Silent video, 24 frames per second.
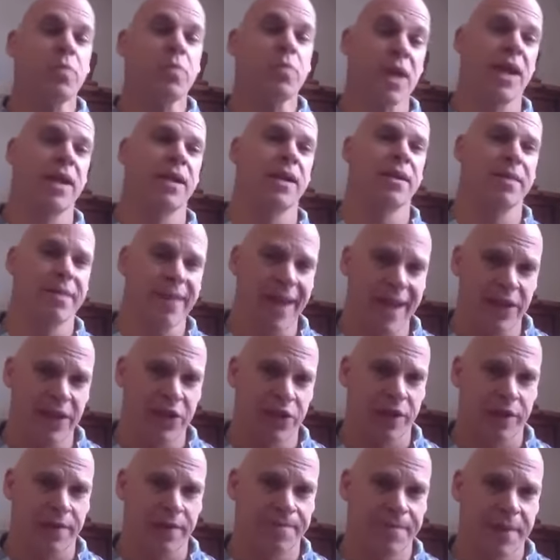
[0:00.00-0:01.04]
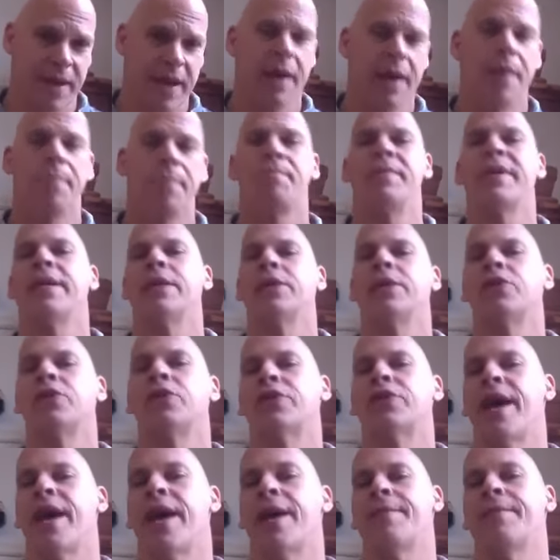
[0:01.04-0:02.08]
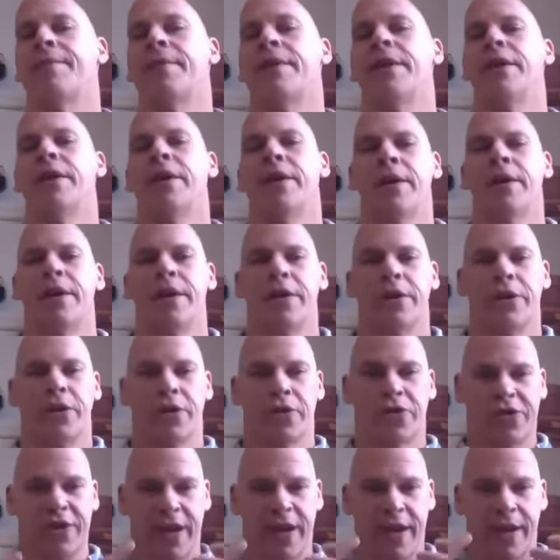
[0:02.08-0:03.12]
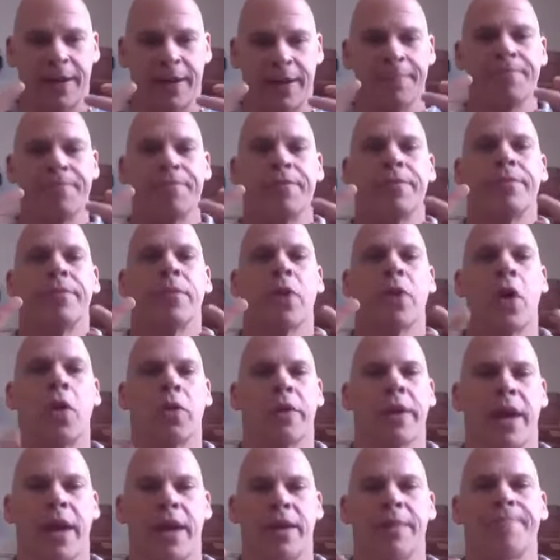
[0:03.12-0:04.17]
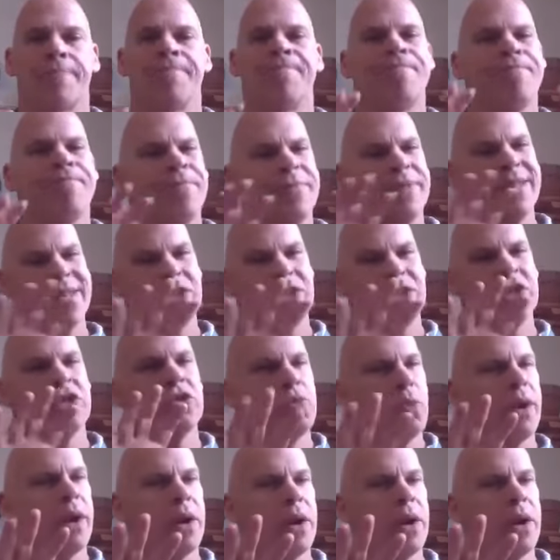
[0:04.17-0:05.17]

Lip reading: An intention means that you're saying, okay, this is what I